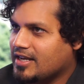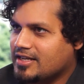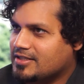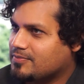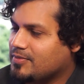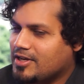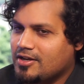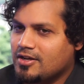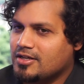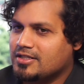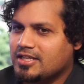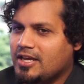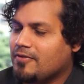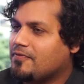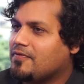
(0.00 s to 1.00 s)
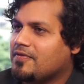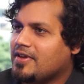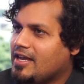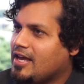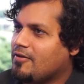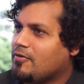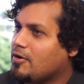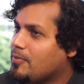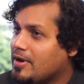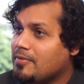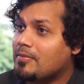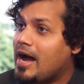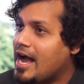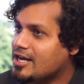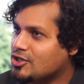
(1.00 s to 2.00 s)
It's because if it would have been
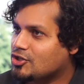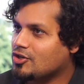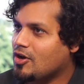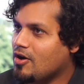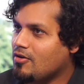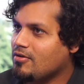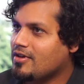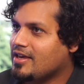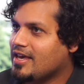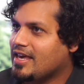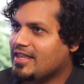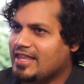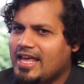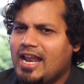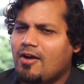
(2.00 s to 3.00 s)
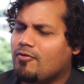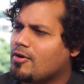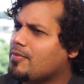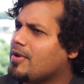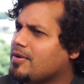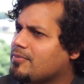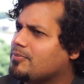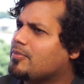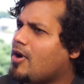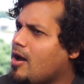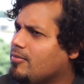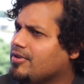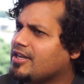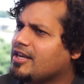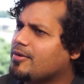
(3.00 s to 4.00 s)
my show, then I would have mm-hmm. been
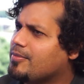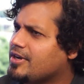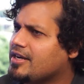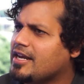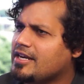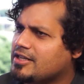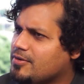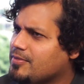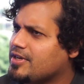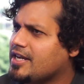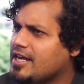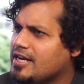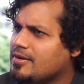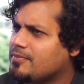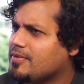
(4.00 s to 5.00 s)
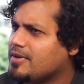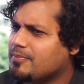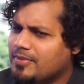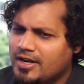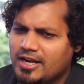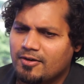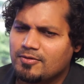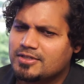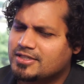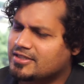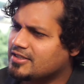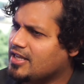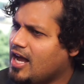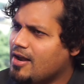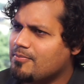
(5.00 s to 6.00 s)
probably a little bit intimidated. But but it was
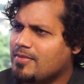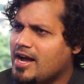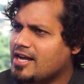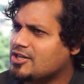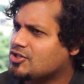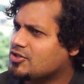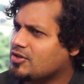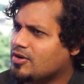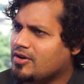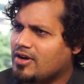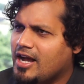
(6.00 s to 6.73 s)
not my show.